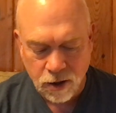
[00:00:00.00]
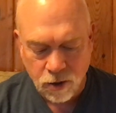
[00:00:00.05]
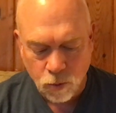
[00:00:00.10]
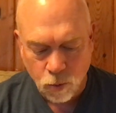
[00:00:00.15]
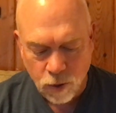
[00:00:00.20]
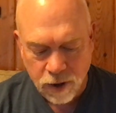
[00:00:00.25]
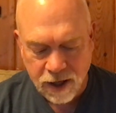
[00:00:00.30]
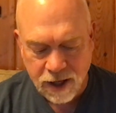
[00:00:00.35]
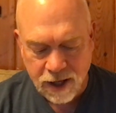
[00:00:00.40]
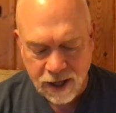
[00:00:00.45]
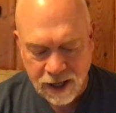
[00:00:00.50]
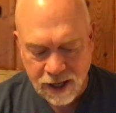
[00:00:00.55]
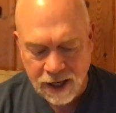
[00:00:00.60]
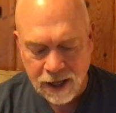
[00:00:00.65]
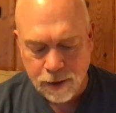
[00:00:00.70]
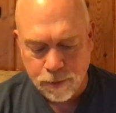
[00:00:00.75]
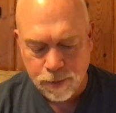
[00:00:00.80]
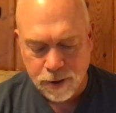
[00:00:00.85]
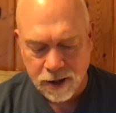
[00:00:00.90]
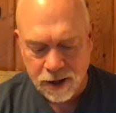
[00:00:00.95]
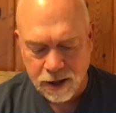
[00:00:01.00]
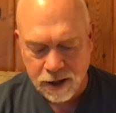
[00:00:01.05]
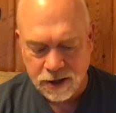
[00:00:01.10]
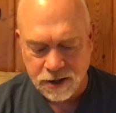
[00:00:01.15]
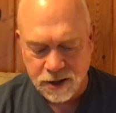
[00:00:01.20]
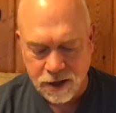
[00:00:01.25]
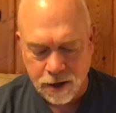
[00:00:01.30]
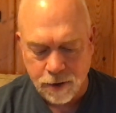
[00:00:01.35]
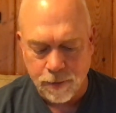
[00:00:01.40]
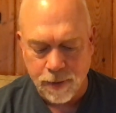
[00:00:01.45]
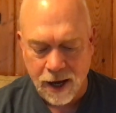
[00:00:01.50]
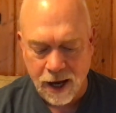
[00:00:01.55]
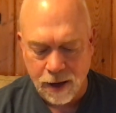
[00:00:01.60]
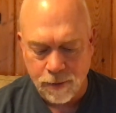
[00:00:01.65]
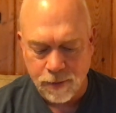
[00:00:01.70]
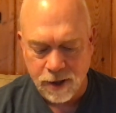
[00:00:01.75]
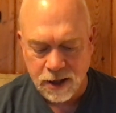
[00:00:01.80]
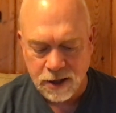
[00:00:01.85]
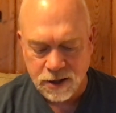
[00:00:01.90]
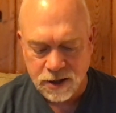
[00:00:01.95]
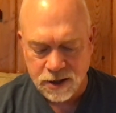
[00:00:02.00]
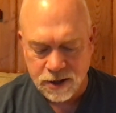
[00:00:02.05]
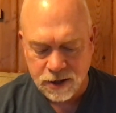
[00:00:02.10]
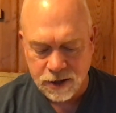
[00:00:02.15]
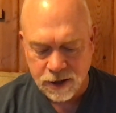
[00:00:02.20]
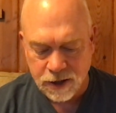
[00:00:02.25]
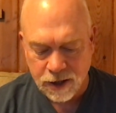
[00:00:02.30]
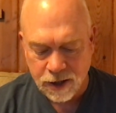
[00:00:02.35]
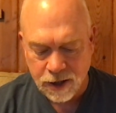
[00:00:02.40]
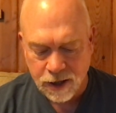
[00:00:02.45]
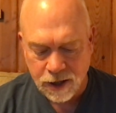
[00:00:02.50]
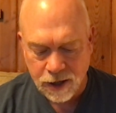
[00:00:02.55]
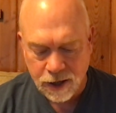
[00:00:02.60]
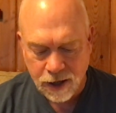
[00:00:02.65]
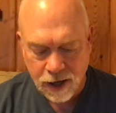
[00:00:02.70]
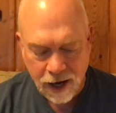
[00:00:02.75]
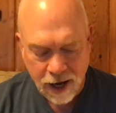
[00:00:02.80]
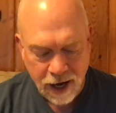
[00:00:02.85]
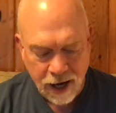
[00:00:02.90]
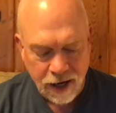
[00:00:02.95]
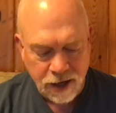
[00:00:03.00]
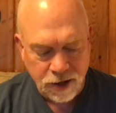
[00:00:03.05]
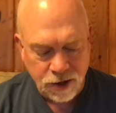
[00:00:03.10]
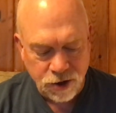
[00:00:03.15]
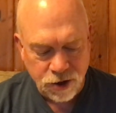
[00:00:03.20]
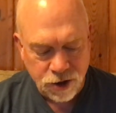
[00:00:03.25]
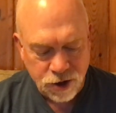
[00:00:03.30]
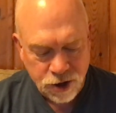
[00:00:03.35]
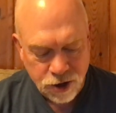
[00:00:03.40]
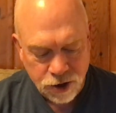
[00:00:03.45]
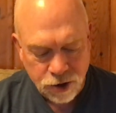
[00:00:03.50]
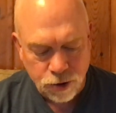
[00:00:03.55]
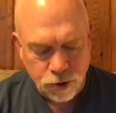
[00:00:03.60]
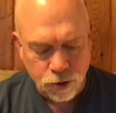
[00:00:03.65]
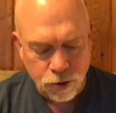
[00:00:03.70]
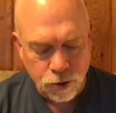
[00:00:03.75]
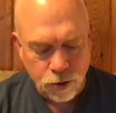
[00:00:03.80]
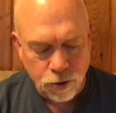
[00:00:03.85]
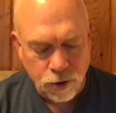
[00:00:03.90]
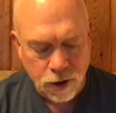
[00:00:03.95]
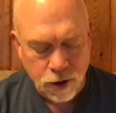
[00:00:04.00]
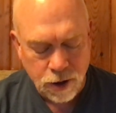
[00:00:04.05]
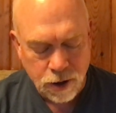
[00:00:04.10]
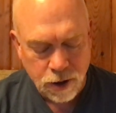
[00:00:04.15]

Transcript: we keep his commandments and do